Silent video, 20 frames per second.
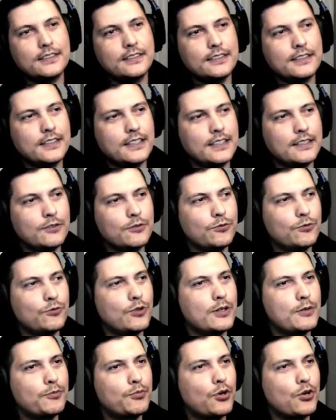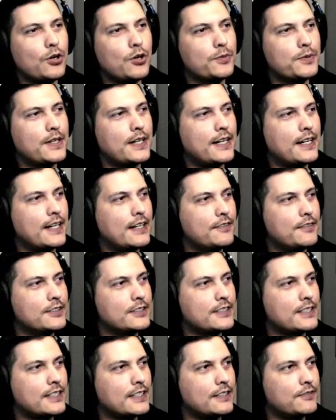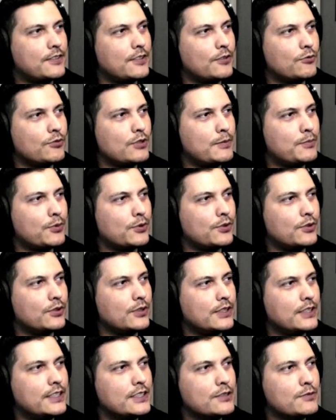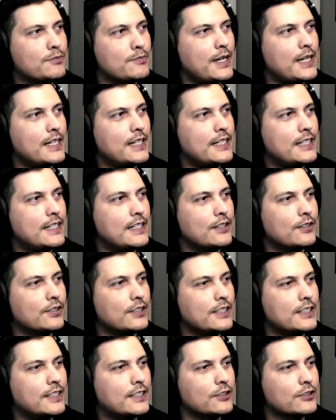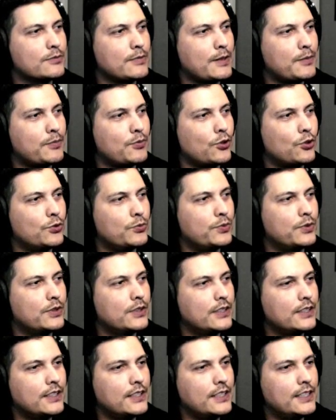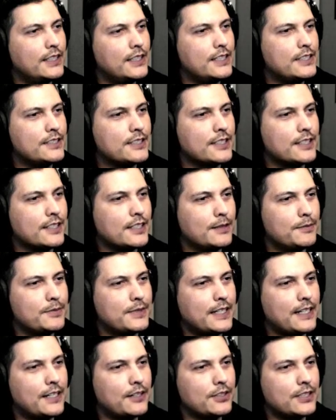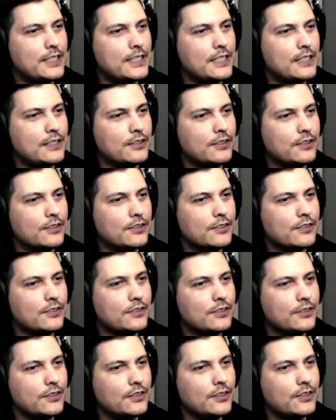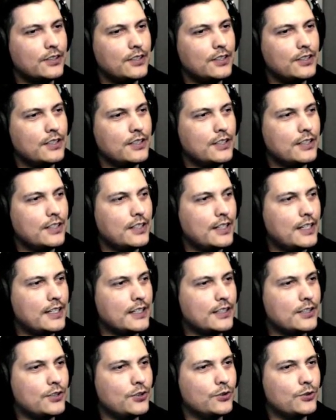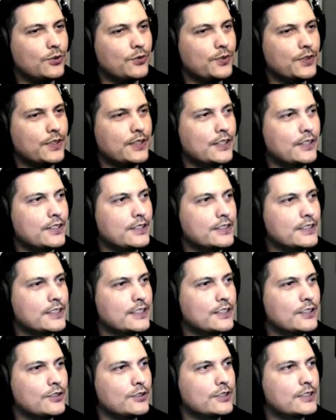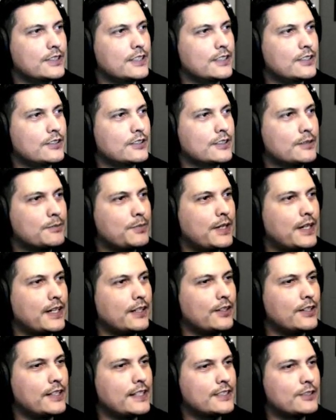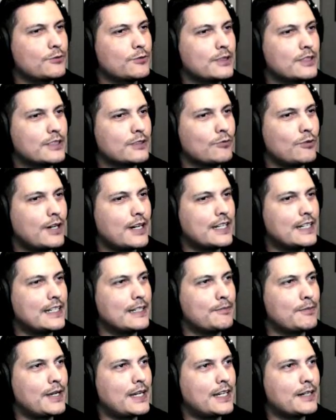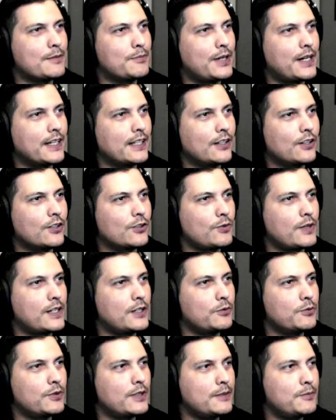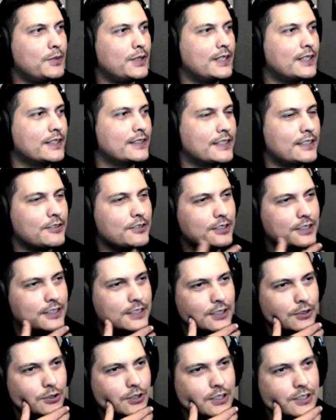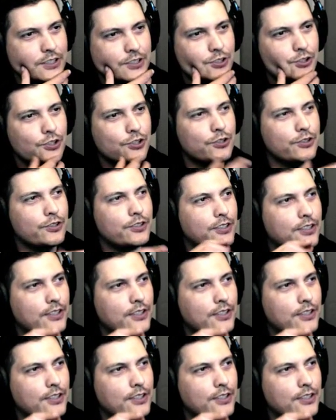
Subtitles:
like, one problem that I have is, like, if the Reaper is made here and he kills my probe, he's gonna come down here and go over here, and he's gonna notice that there's a pylon. That's the reason why I didn't make a pylon right away, because I was still concerned